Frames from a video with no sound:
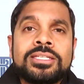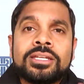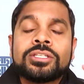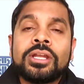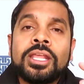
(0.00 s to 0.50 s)

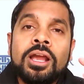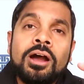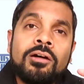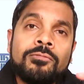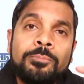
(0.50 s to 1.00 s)
did a study
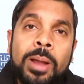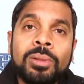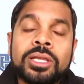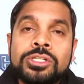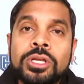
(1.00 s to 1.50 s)
of
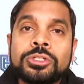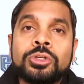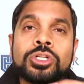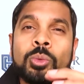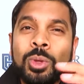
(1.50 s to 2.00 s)
public
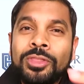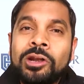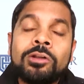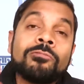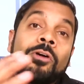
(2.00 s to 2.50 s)
adjusters and when
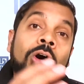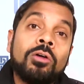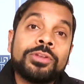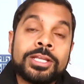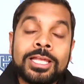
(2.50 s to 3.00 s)
they're
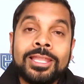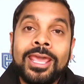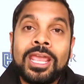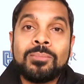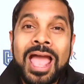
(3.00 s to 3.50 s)
involved in a
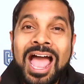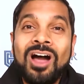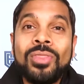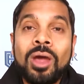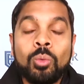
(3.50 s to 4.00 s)
claim,
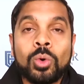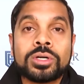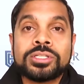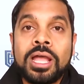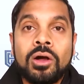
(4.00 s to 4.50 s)
how that
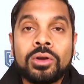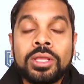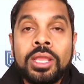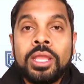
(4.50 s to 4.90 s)
works out.